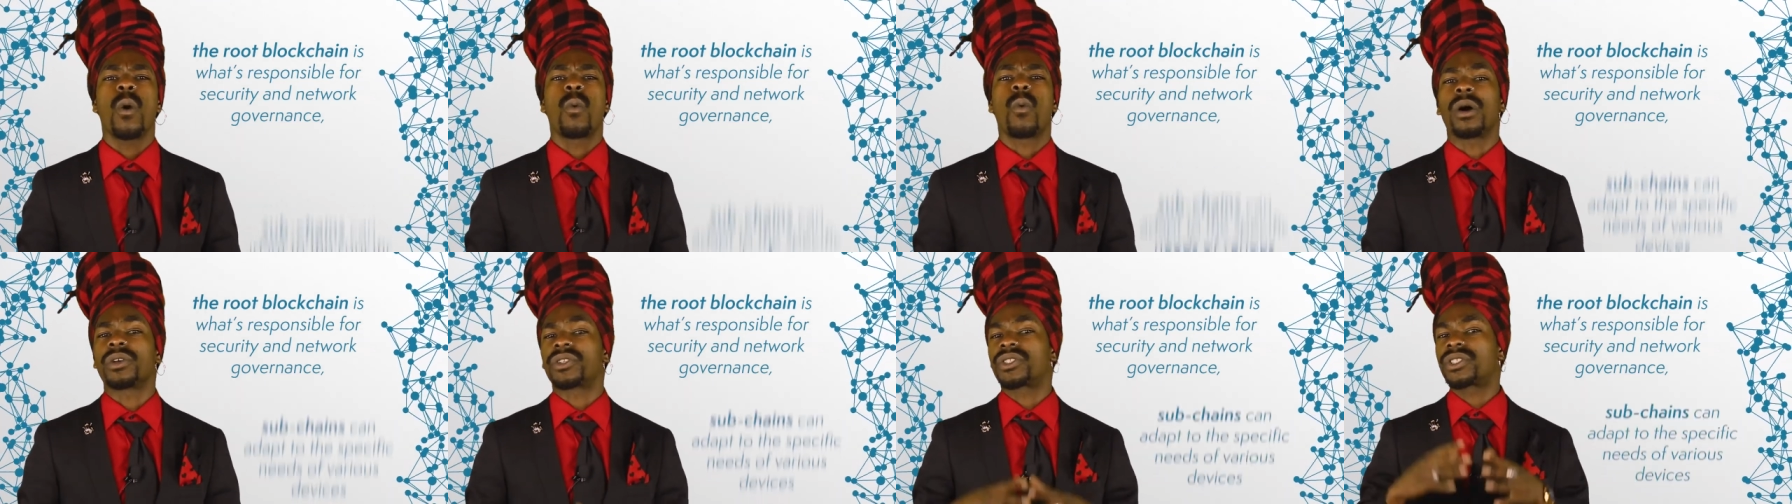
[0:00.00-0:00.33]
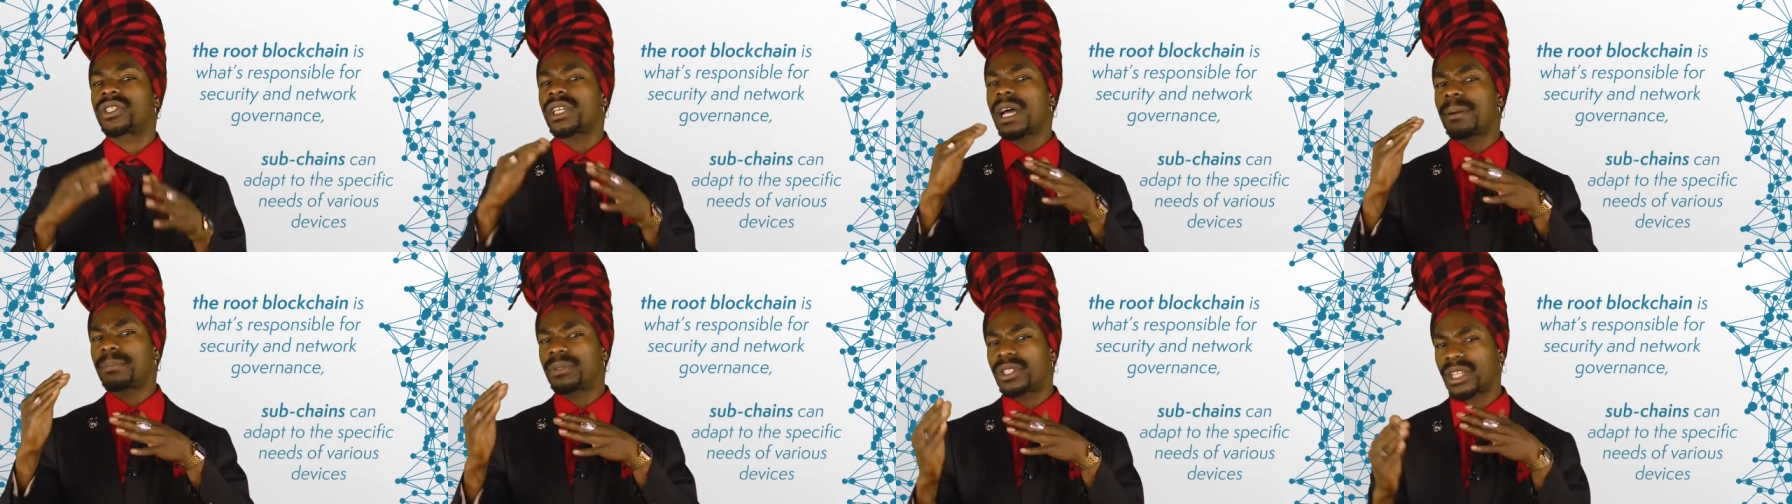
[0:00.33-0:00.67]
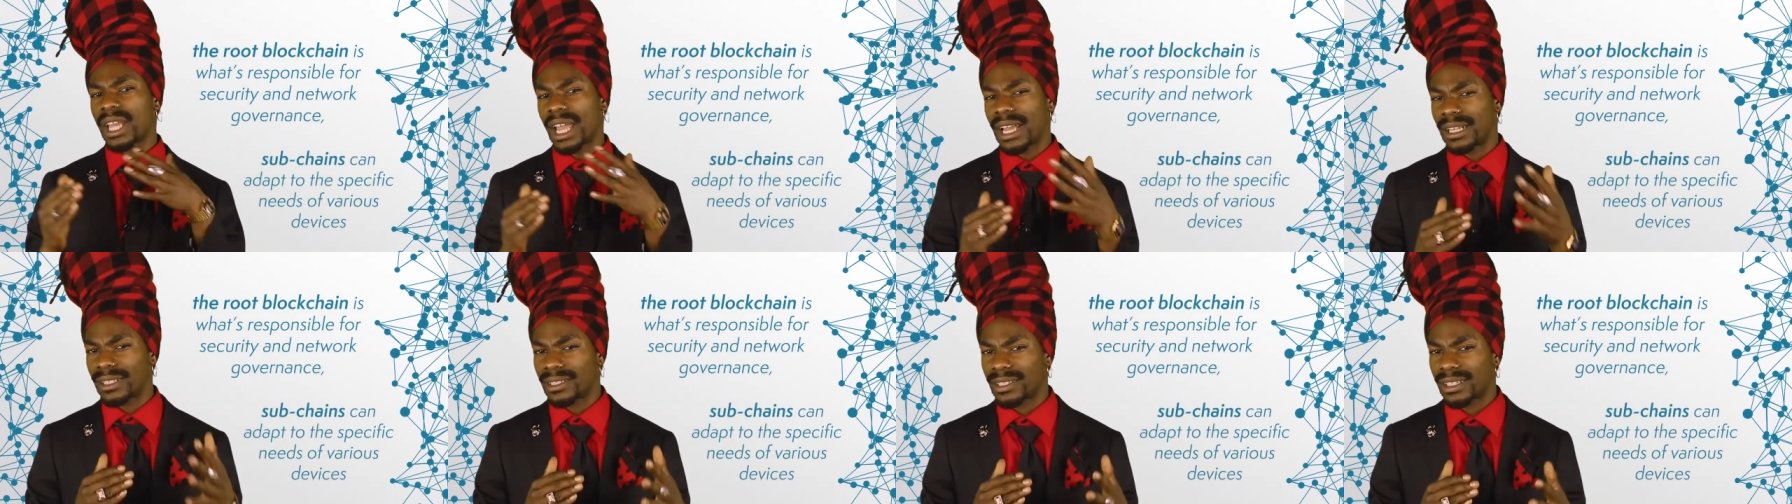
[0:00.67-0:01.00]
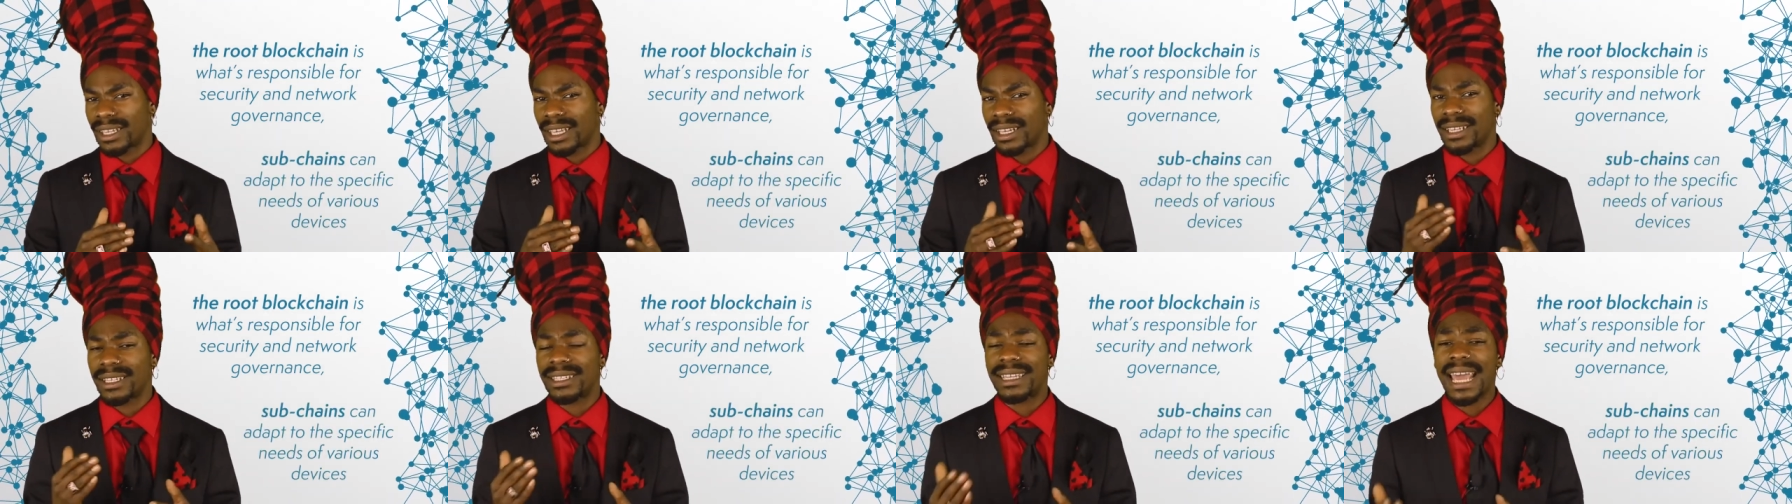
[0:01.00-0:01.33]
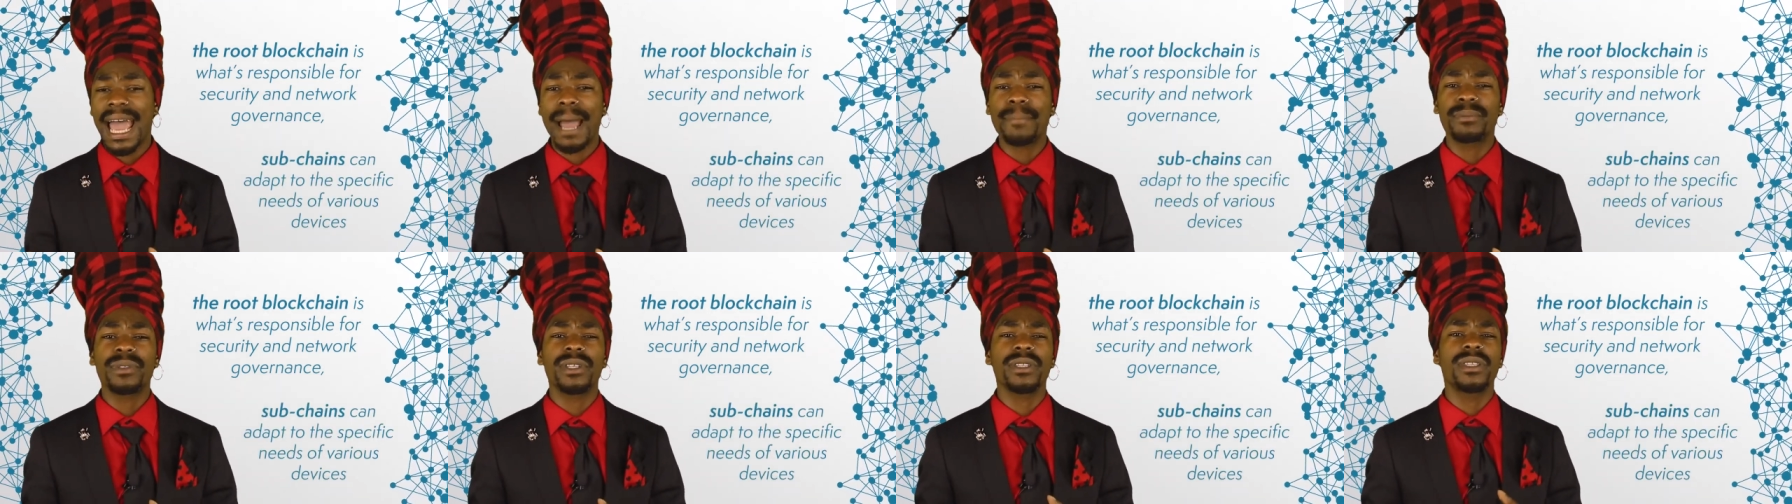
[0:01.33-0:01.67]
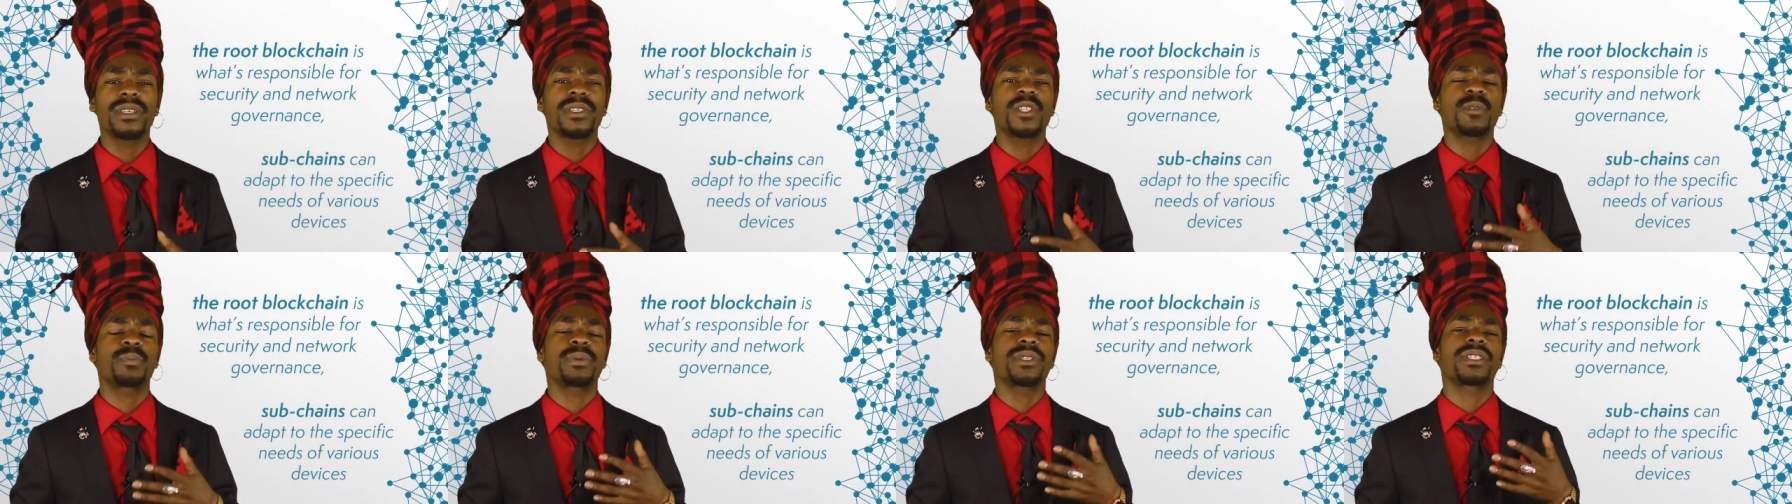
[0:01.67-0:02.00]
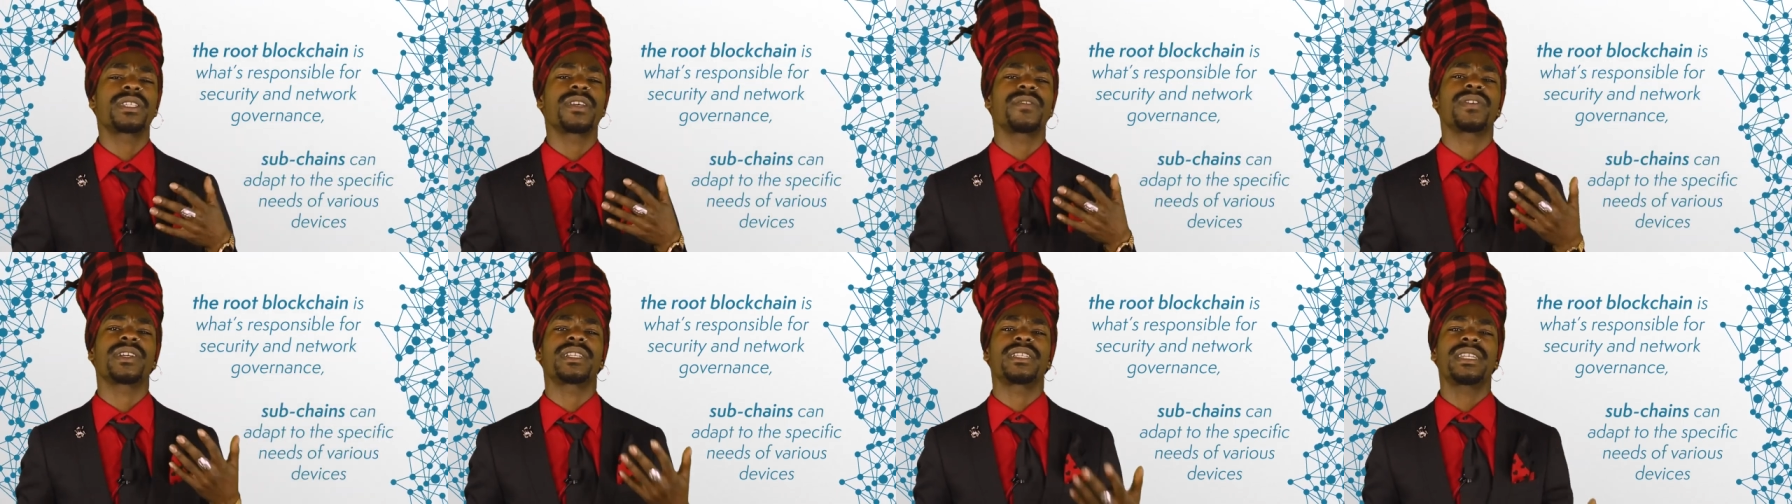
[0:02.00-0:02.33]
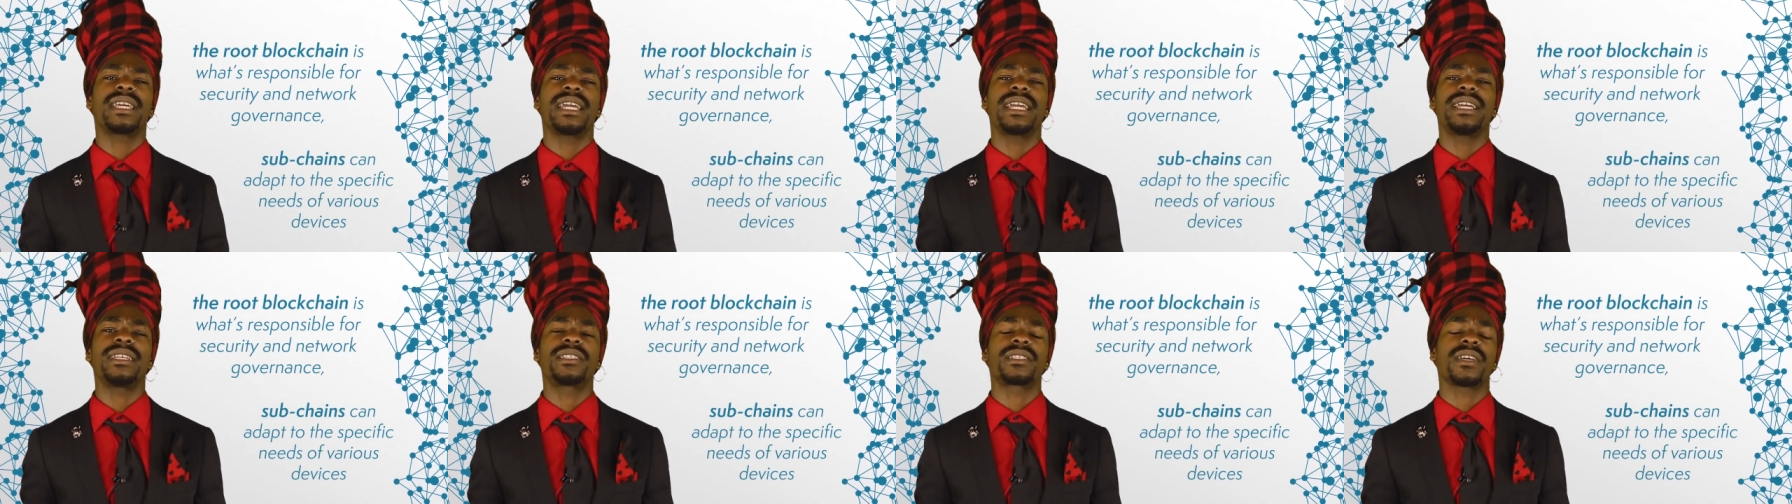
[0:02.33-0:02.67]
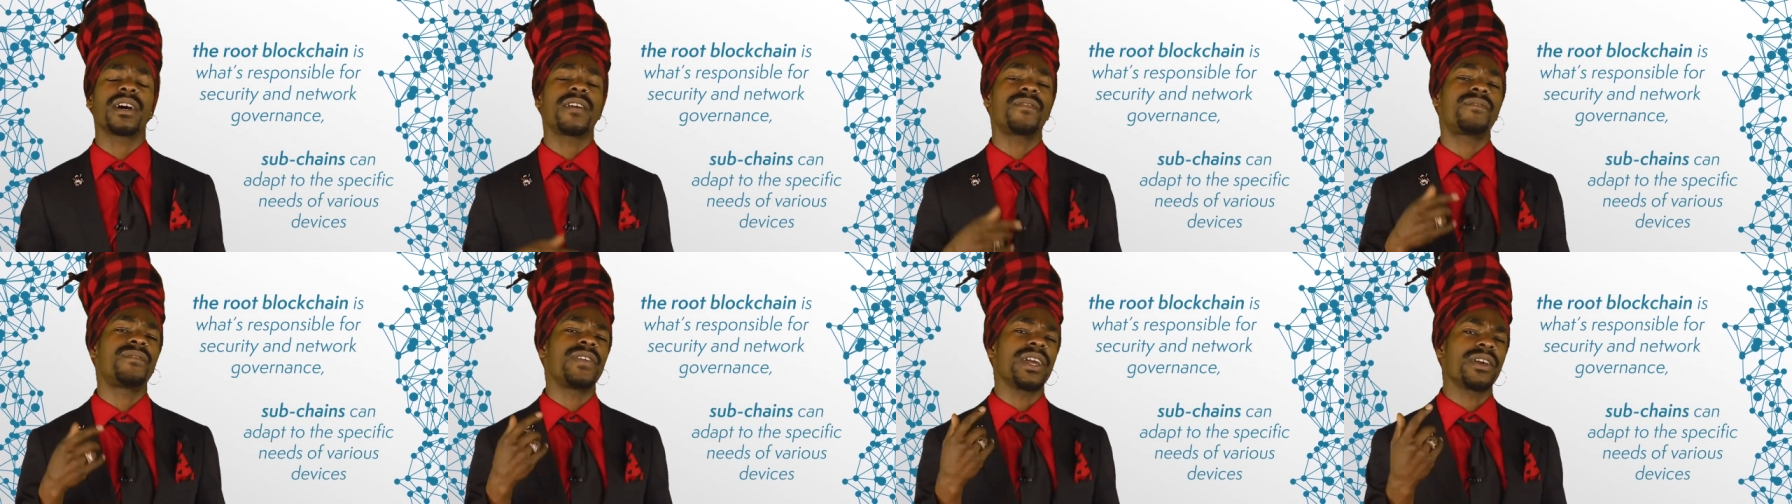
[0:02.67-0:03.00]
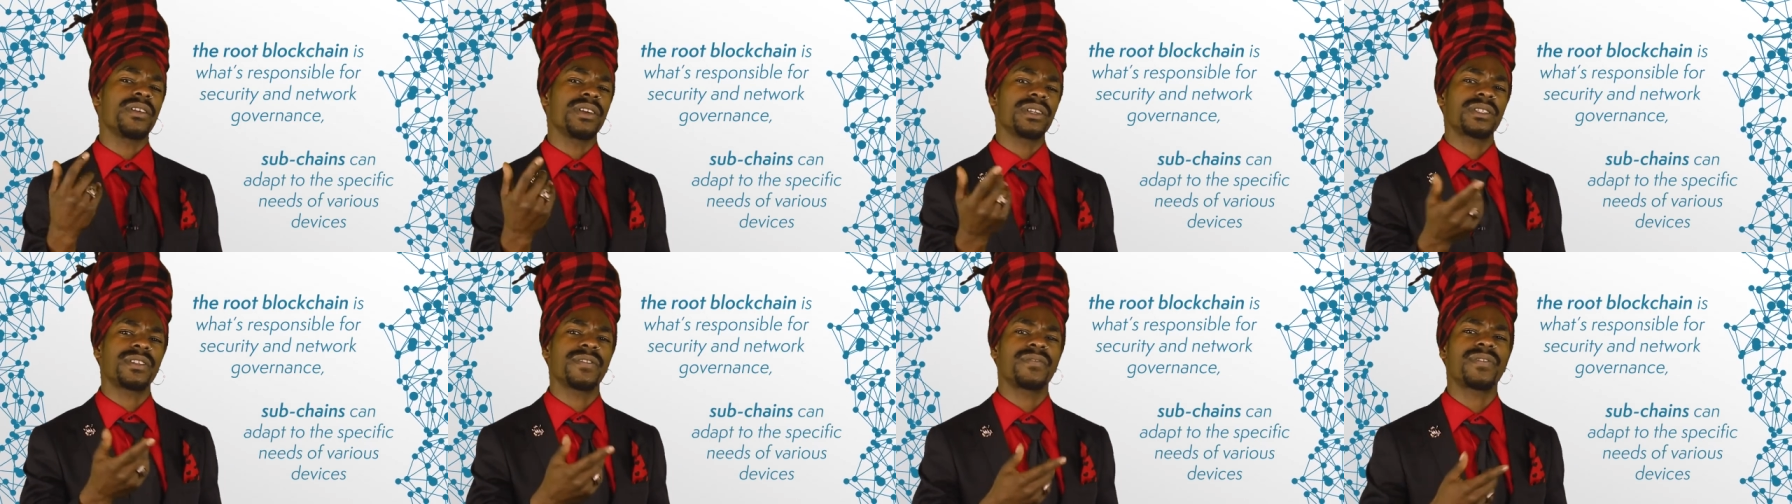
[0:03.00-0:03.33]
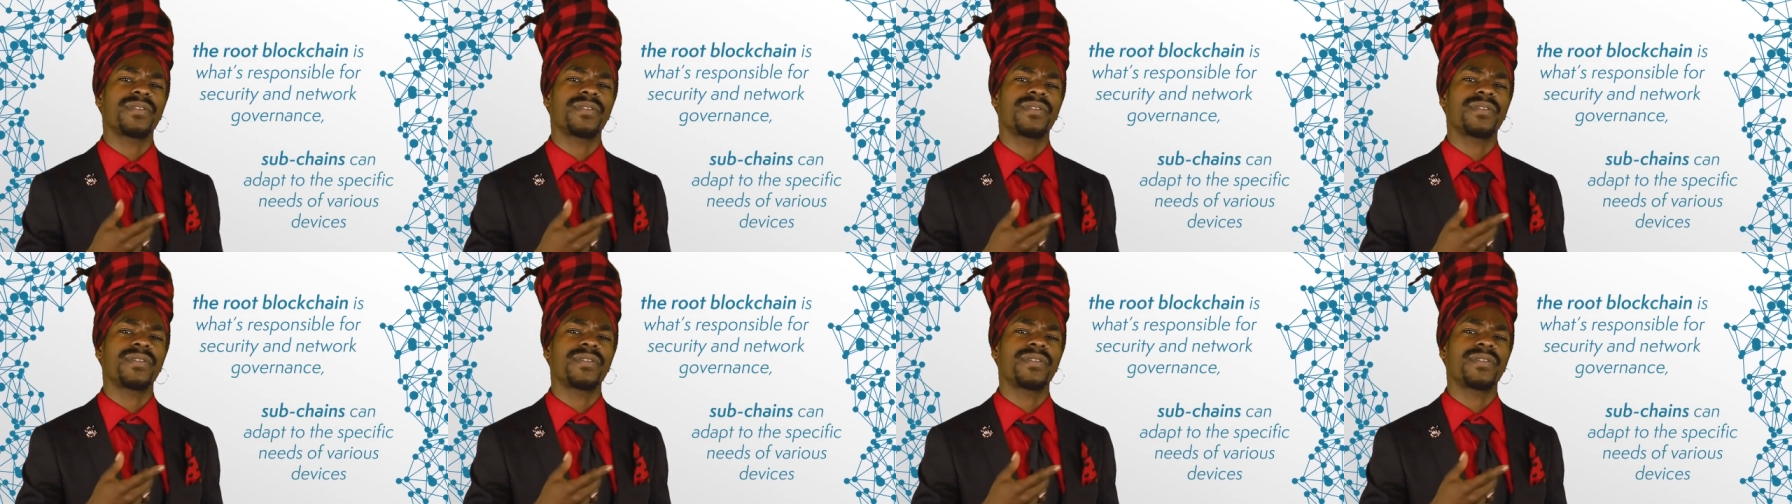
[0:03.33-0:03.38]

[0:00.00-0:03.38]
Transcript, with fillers: while subchains can adapt to the specific needs of various